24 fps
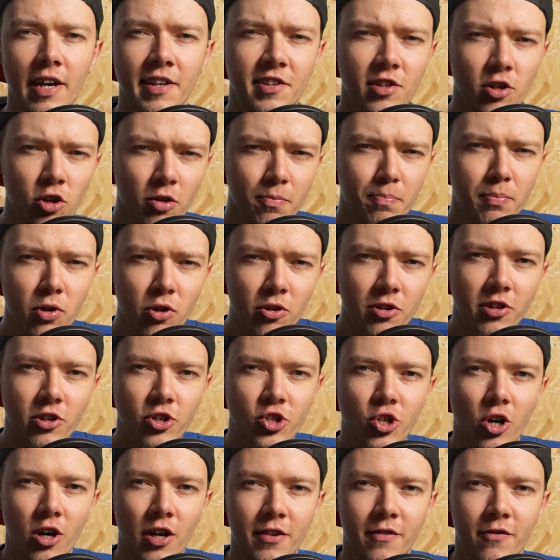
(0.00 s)
It's a good music
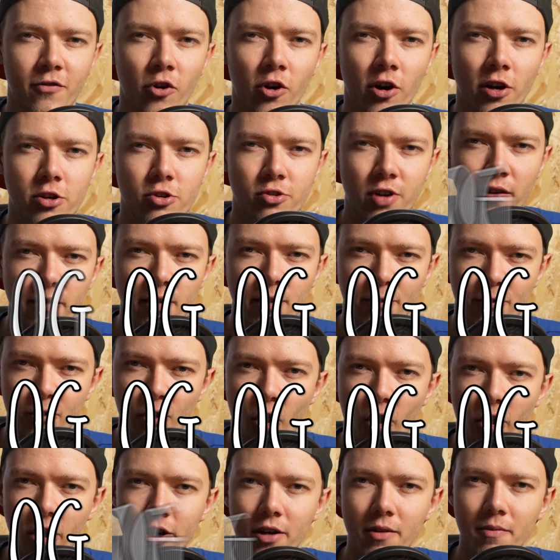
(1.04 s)
choice for a travel
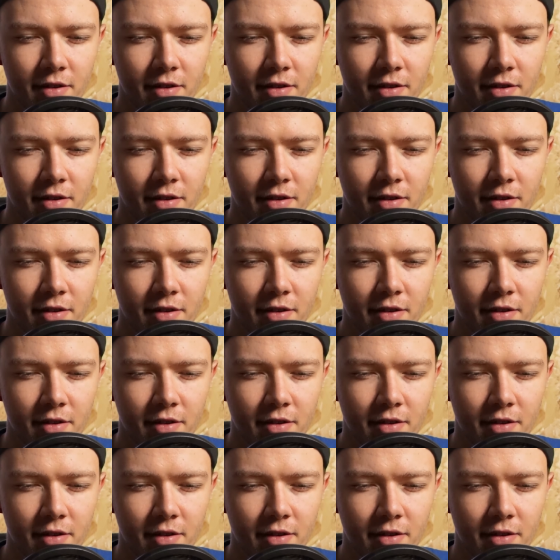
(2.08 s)
vlog.